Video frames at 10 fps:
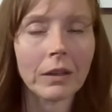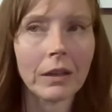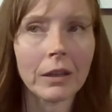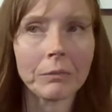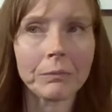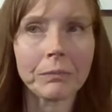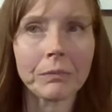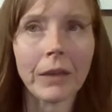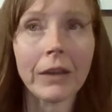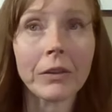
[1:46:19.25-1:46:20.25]

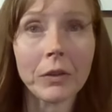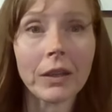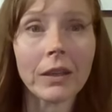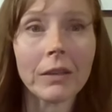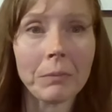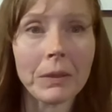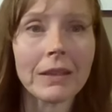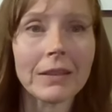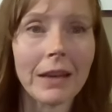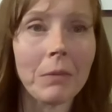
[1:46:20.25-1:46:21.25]
Um, I do the
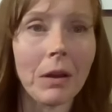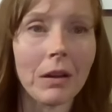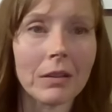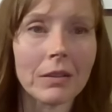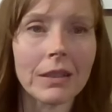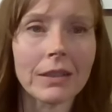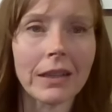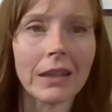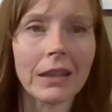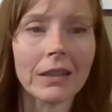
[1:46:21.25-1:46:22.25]
PSI model, so the
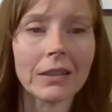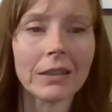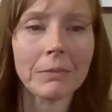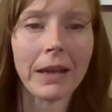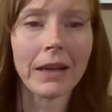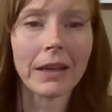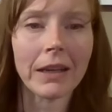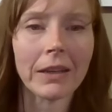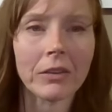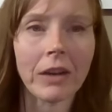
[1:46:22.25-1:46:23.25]
psychedelic
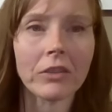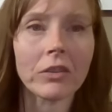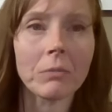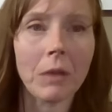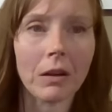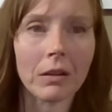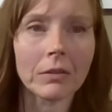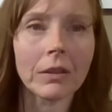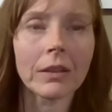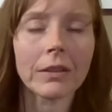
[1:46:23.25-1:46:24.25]
somatic interactional
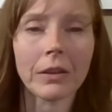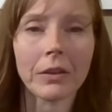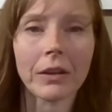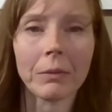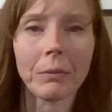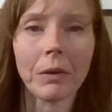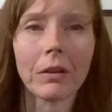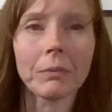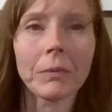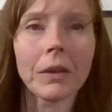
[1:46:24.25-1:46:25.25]
model, psychotherapy
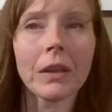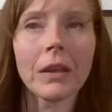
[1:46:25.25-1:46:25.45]
model.